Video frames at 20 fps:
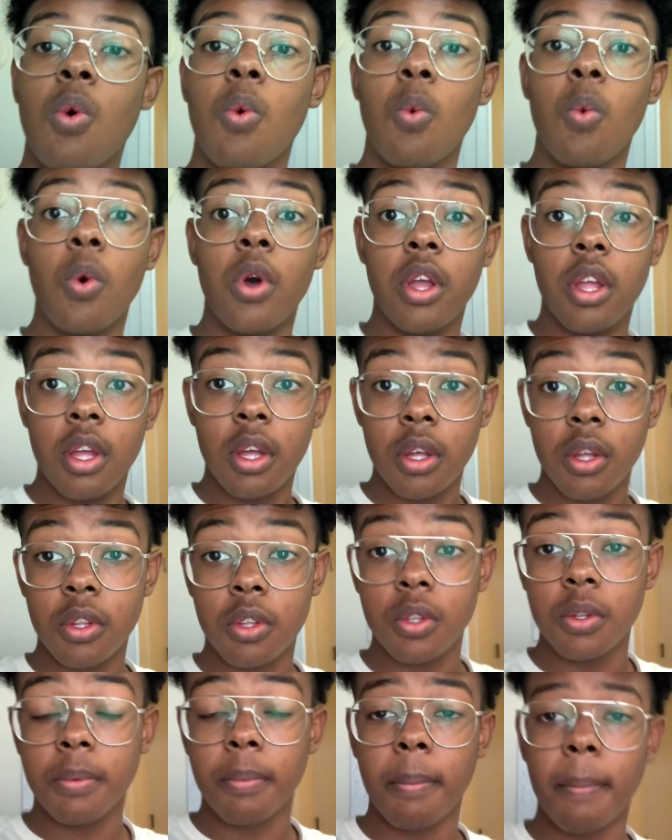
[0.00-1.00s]

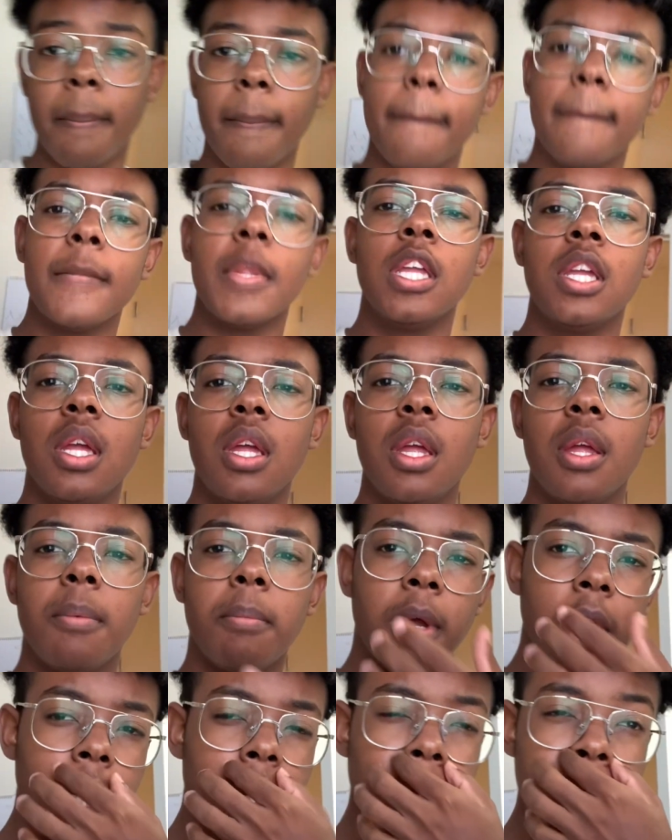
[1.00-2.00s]
Well,
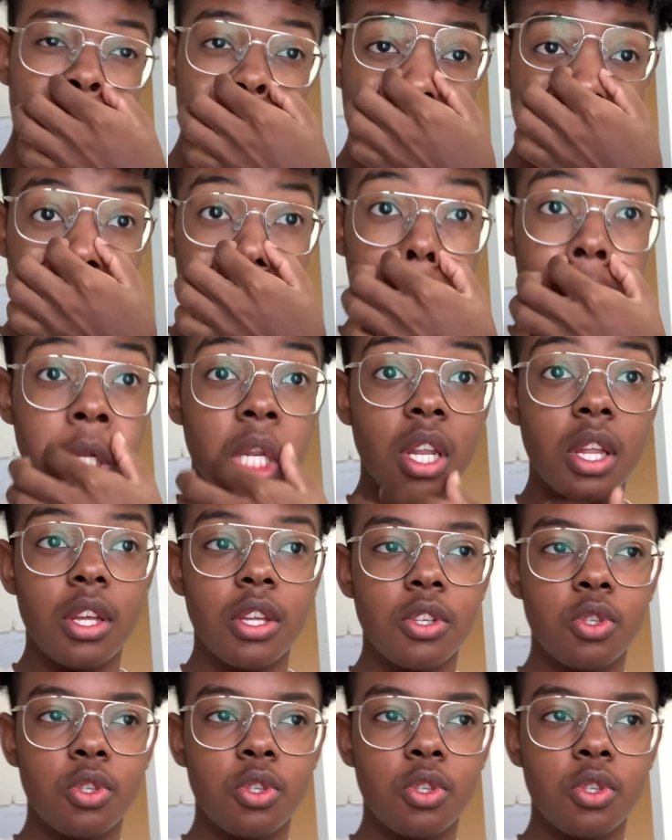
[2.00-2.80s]
my class ended